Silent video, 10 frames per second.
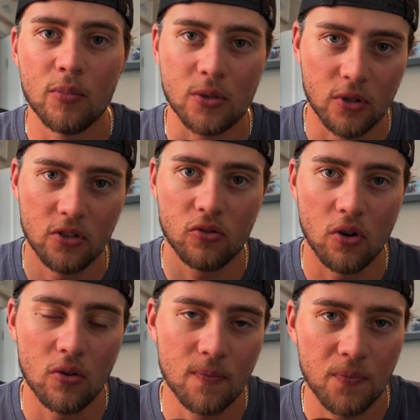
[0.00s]
between the
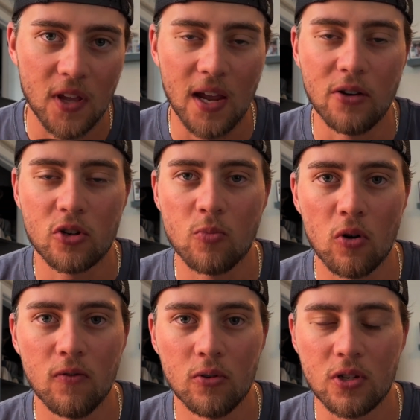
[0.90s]
drone and your
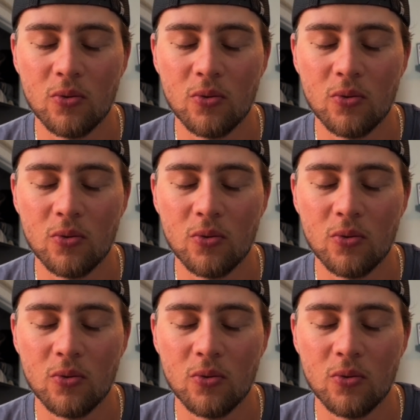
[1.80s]
smartphone.